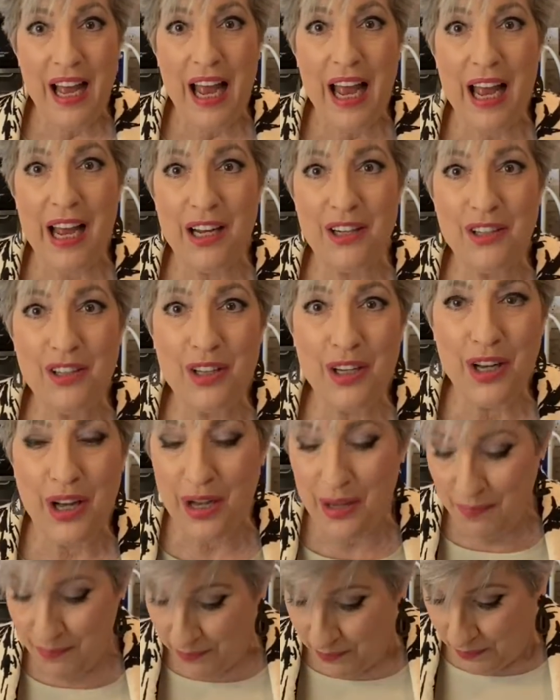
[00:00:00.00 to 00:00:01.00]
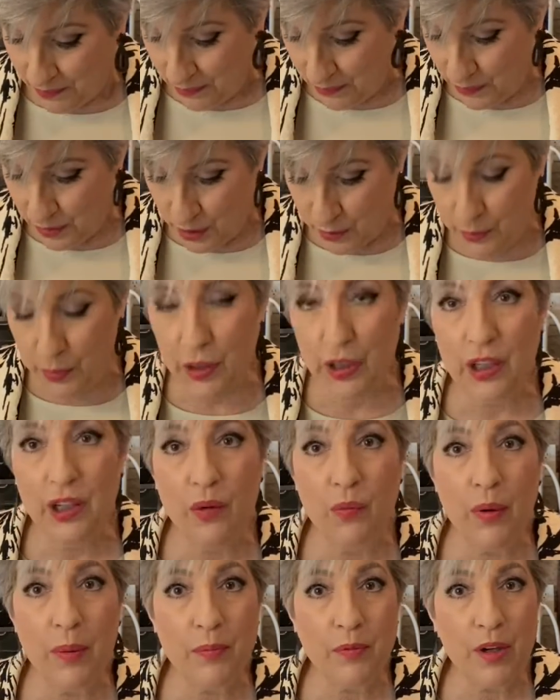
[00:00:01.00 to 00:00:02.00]
And just put a little
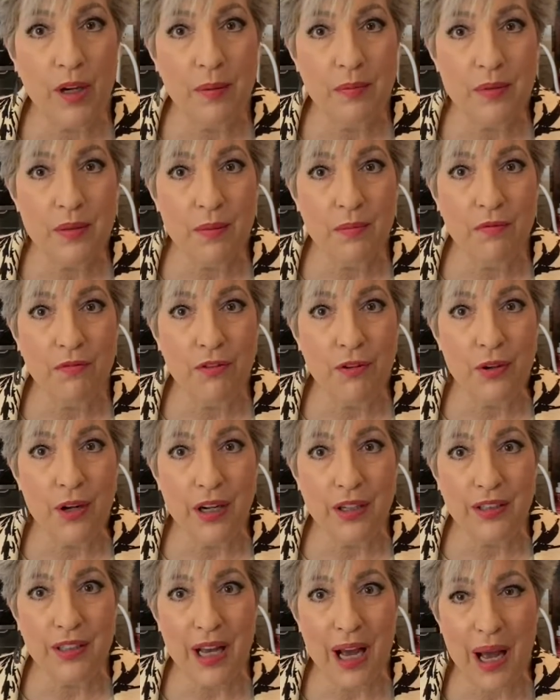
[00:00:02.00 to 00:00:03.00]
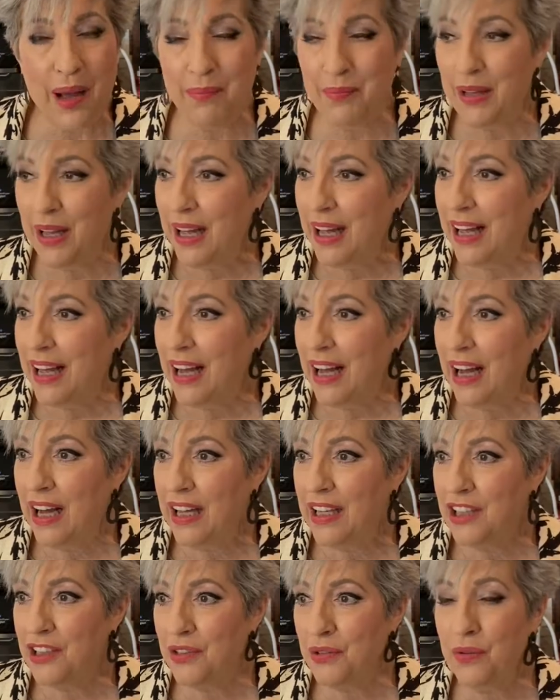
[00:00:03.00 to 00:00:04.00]
whipped cream, some fruit on top.
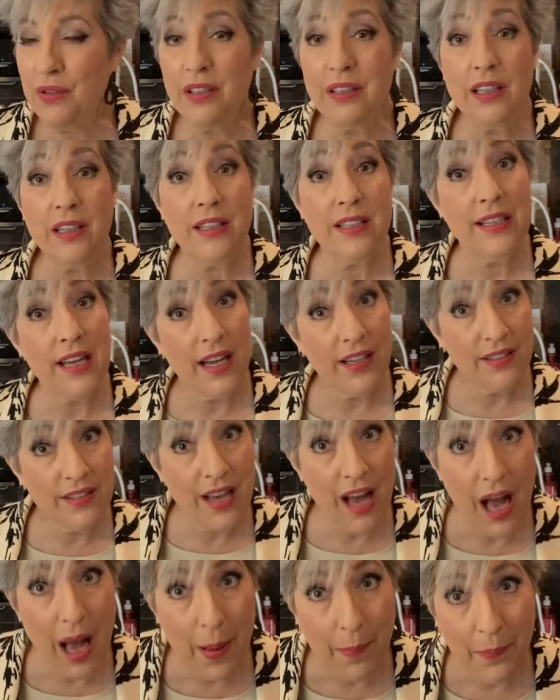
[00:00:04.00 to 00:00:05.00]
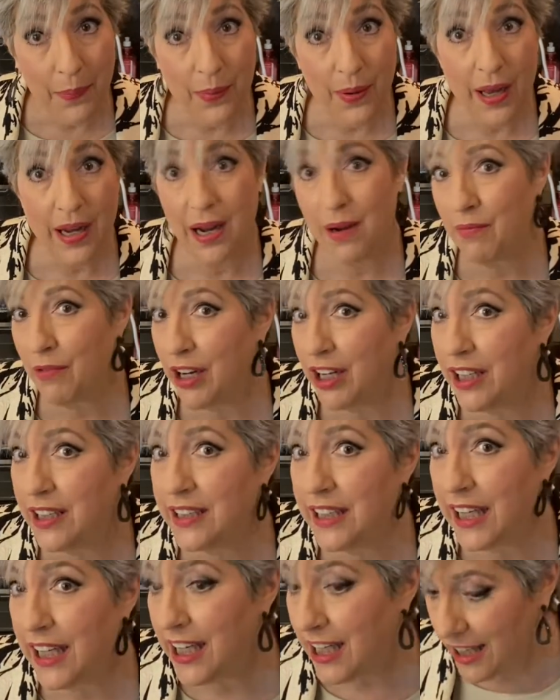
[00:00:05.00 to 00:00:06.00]
As soon as it sets up and I'm ready
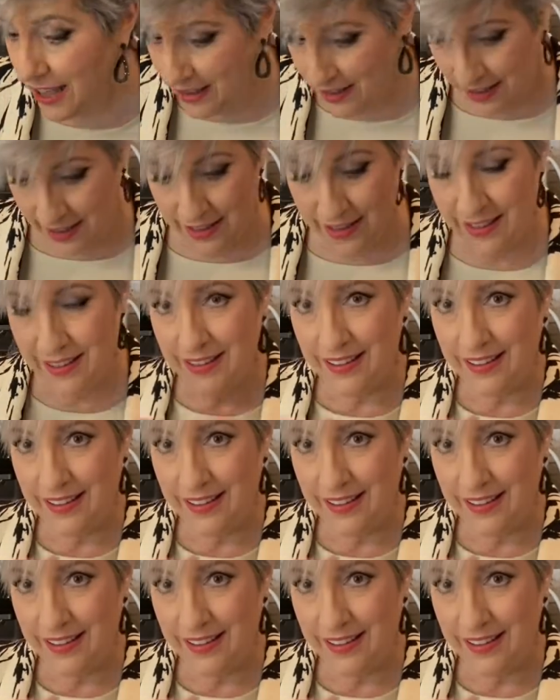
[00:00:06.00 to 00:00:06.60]
to eat it,